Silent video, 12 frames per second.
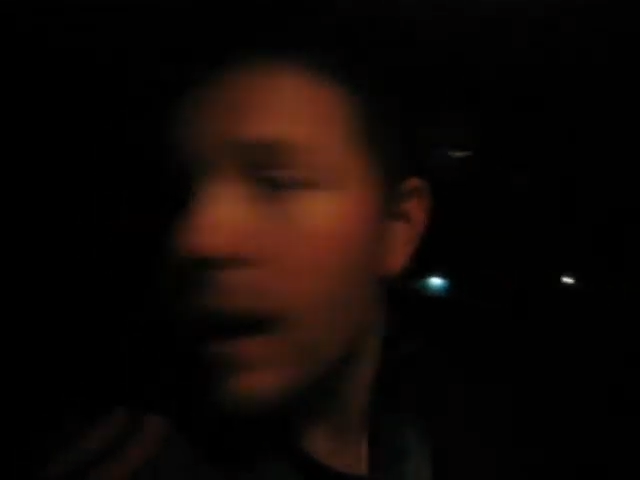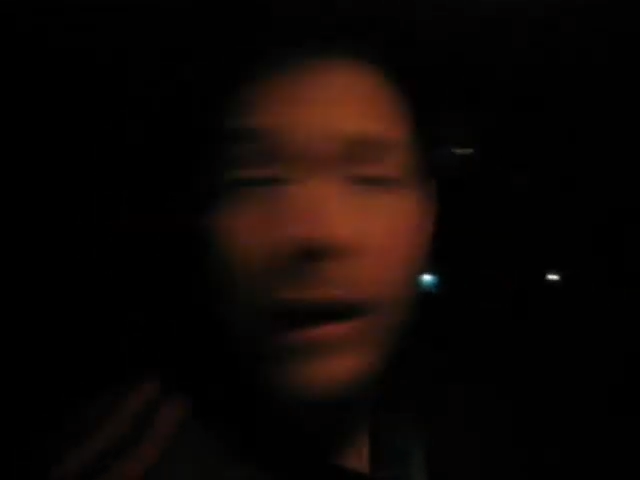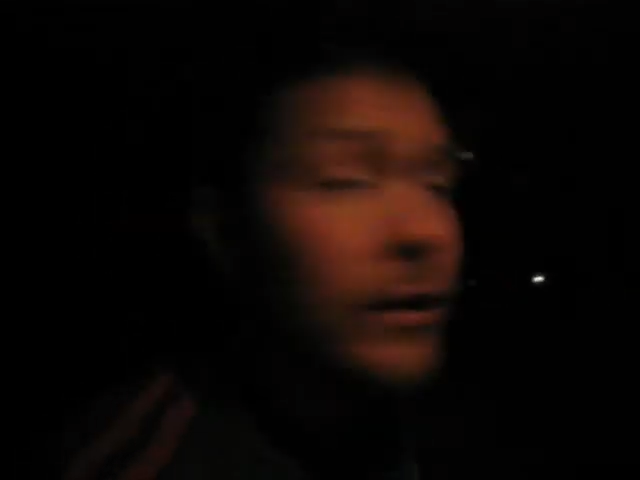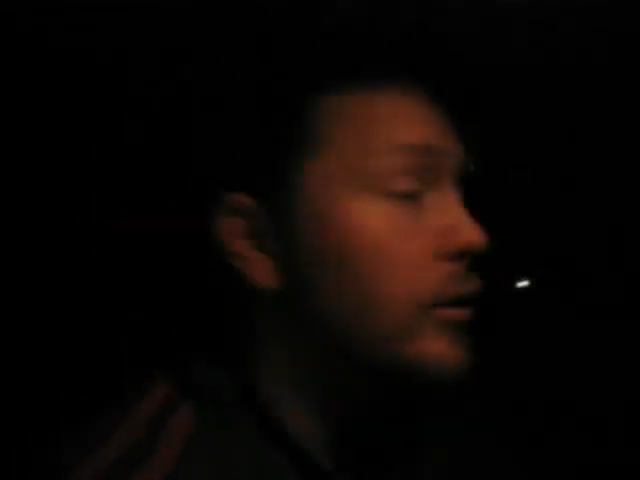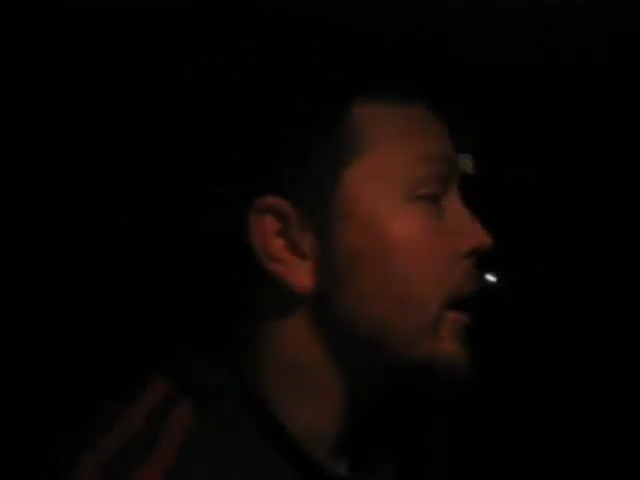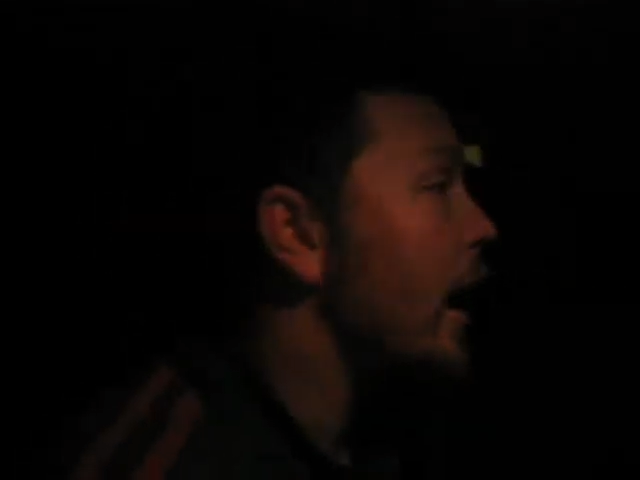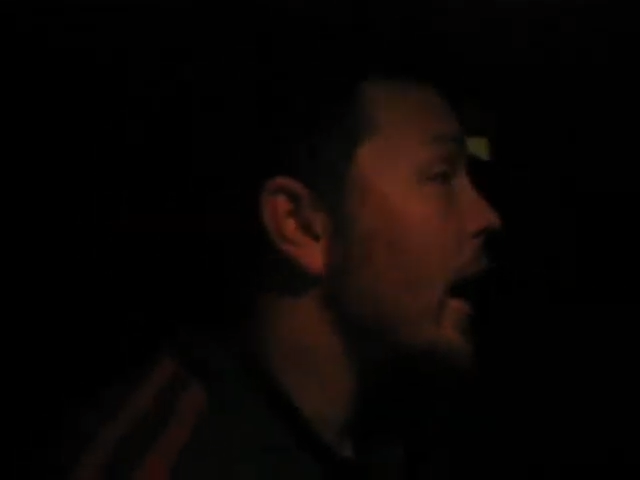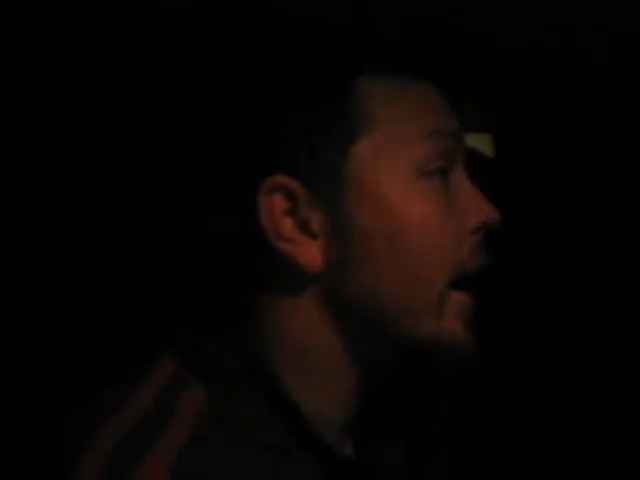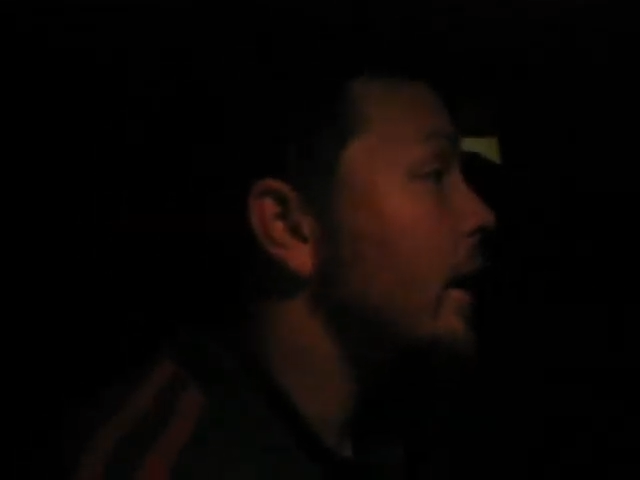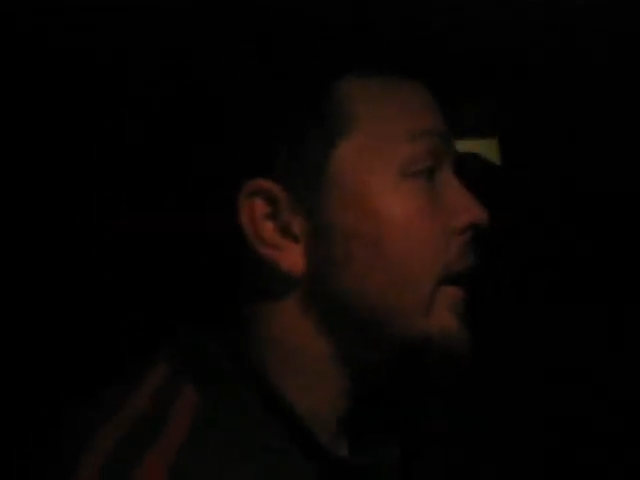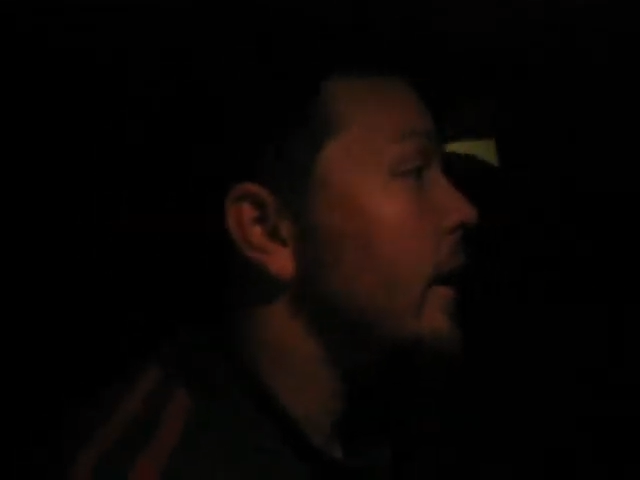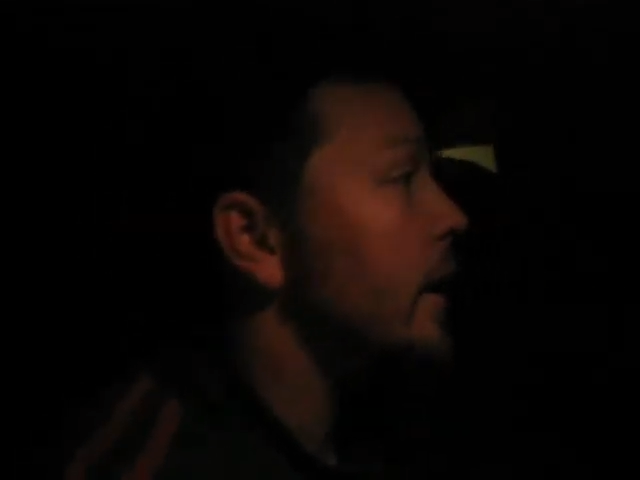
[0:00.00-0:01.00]
an extra
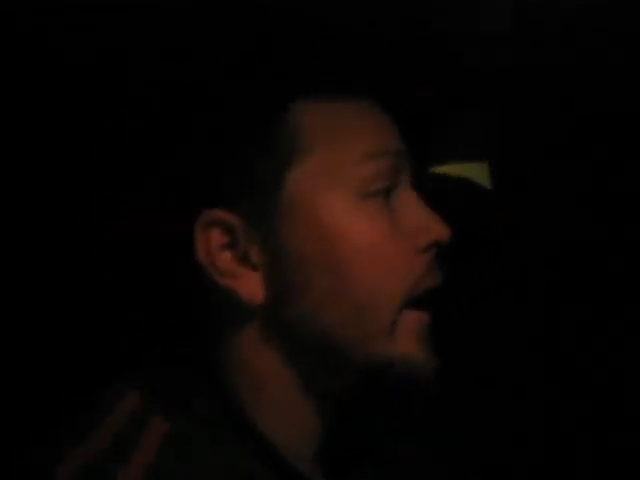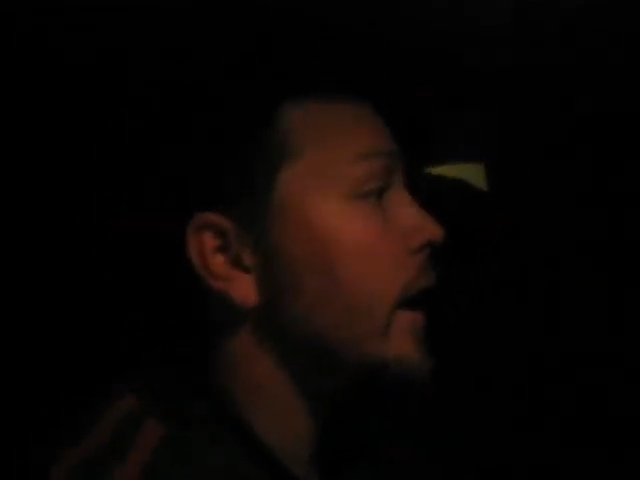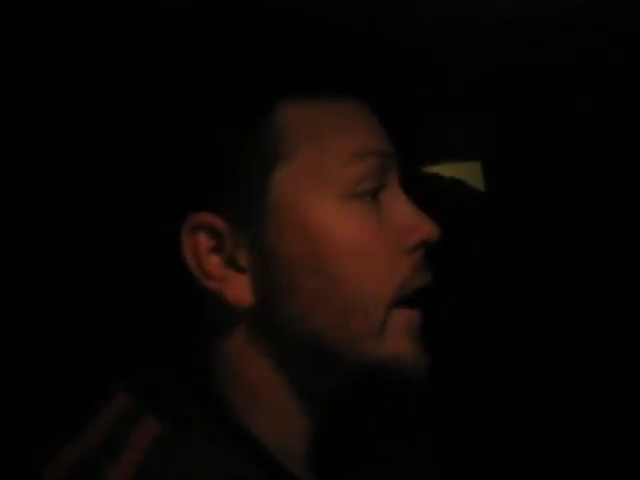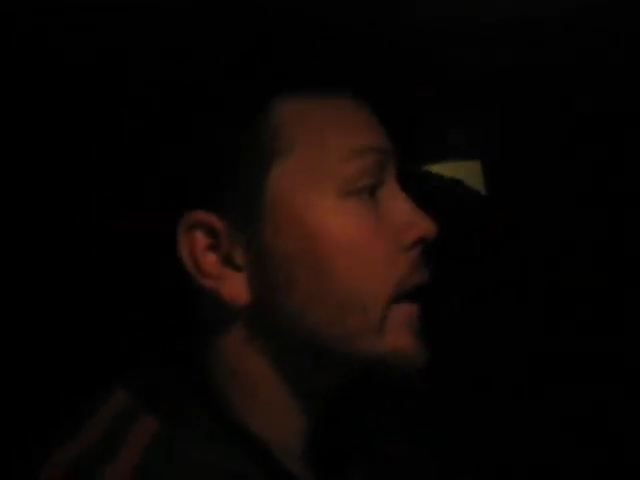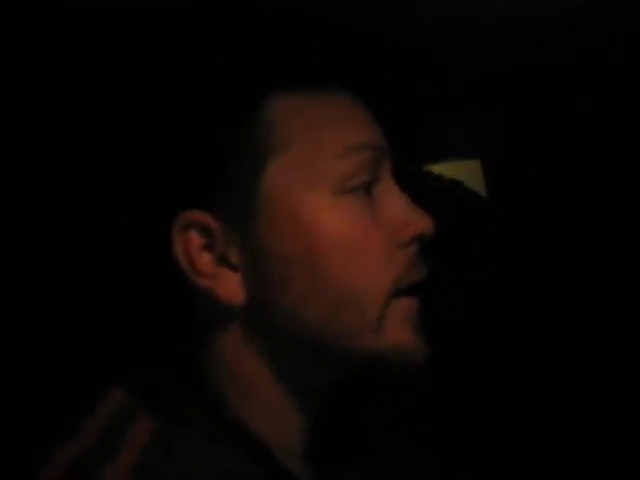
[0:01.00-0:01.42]
night in the